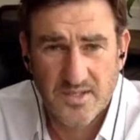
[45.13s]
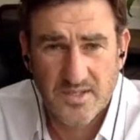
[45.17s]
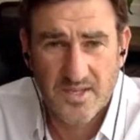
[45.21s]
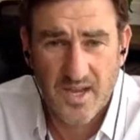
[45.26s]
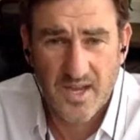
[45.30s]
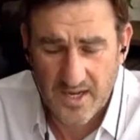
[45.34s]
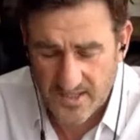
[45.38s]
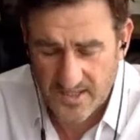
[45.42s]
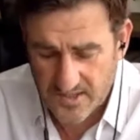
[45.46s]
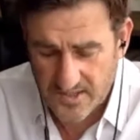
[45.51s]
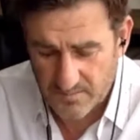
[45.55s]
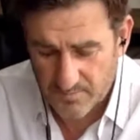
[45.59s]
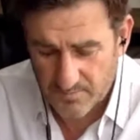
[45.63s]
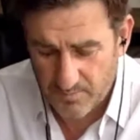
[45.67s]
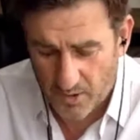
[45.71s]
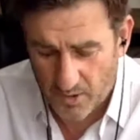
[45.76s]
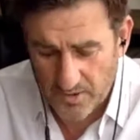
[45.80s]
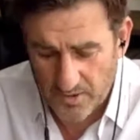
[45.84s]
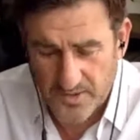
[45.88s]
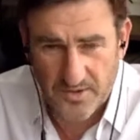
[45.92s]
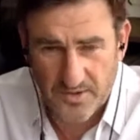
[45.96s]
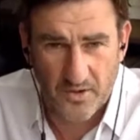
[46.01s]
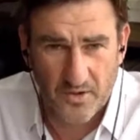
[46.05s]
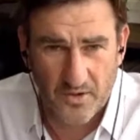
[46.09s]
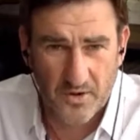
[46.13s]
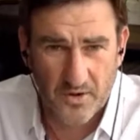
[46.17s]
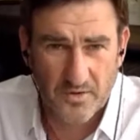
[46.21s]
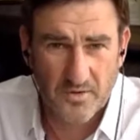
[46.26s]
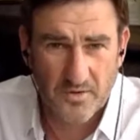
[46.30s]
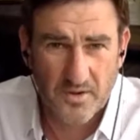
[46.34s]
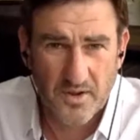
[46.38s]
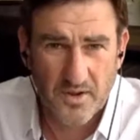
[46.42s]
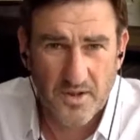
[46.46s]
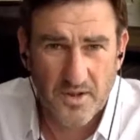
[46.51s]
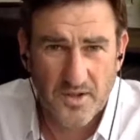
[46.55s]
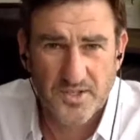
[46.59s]
has both
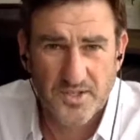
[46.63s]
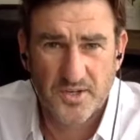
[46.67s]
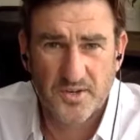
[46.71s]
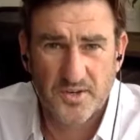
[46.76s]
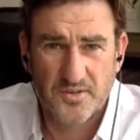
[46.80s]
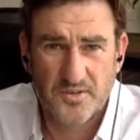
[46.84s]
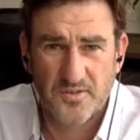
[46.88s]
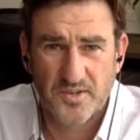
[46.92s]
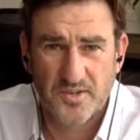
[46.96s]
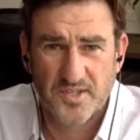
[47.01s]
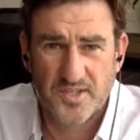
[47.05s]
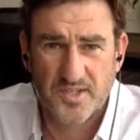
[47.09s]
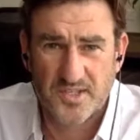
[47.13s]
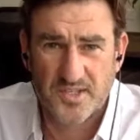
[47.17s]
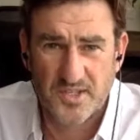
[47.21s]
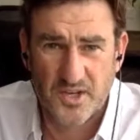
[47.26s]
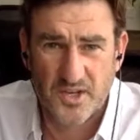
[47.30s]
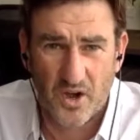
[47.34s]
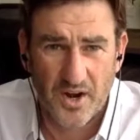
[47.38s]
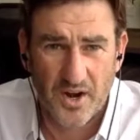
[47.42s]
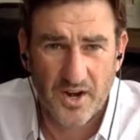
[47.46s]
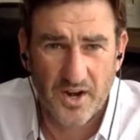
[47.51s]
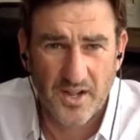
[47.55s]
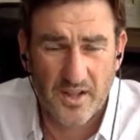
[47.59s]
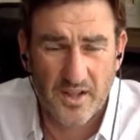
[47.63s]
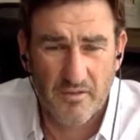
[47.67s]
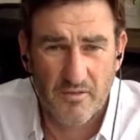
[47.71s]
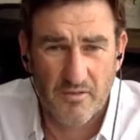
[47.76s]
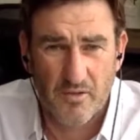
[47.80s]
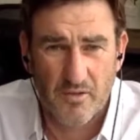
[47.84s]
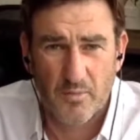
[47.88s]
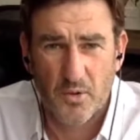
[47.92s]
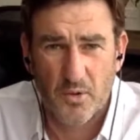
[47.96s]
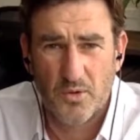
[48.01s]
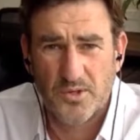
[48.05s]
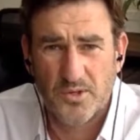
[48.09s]
on sort of the society
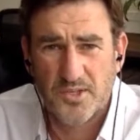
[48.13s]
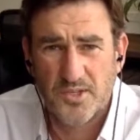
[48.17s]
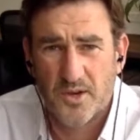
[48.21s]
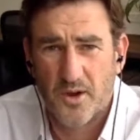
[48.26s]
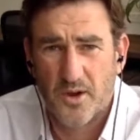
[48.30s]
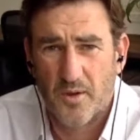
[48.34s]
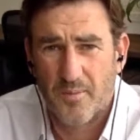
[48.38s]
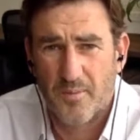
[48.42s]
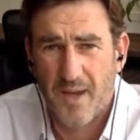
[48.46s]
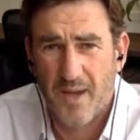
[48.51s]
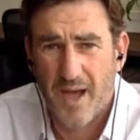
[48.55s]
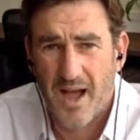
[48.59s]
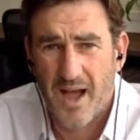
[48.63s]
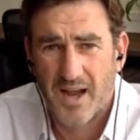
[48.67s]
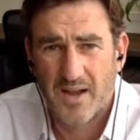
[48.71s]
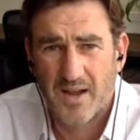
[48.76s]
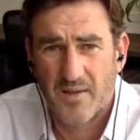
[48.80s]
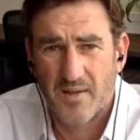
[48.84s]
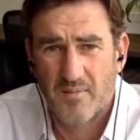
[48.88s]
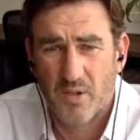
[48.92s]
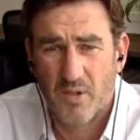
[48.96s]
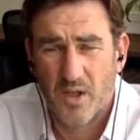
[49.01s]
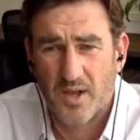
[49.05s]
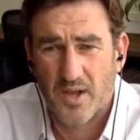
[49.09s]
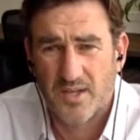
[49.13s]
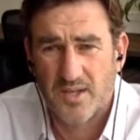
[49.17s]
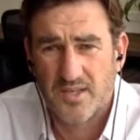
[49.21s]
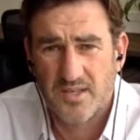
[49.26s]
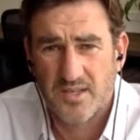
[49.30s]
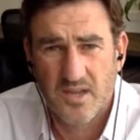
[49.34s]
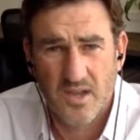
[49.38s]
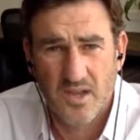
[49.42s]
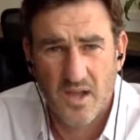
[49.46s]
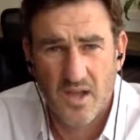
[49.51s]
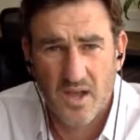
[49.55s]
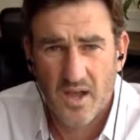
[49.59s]
level but also the marketplace.